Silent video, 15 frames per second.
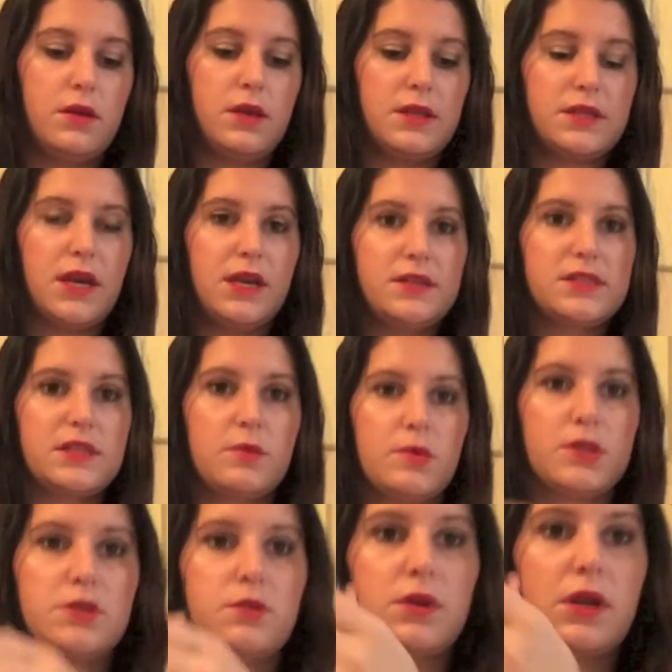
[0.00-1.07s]
It's kind of
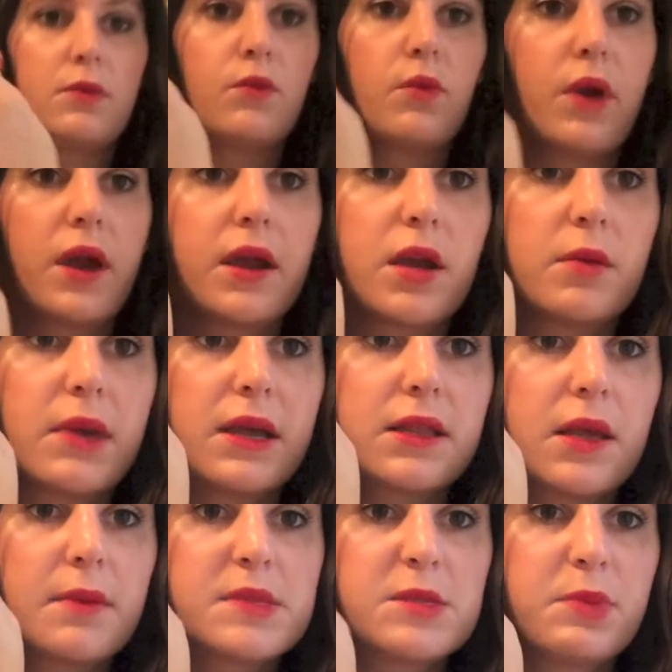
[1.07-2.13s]
similar to what I'm wearing on my
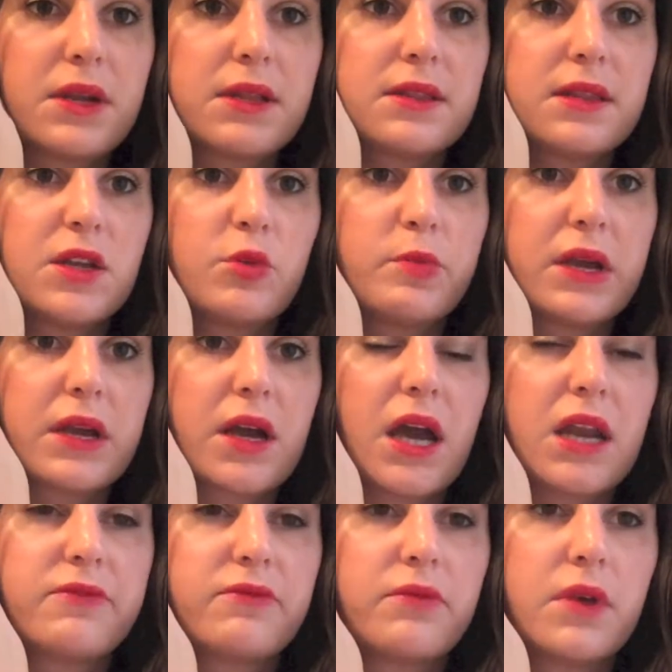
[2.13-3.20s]
lips, but a little bit
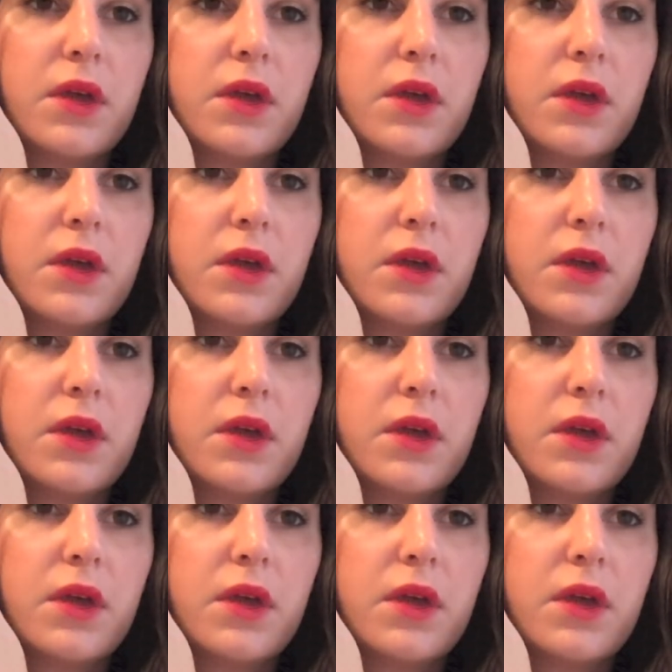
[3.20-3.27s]
kind of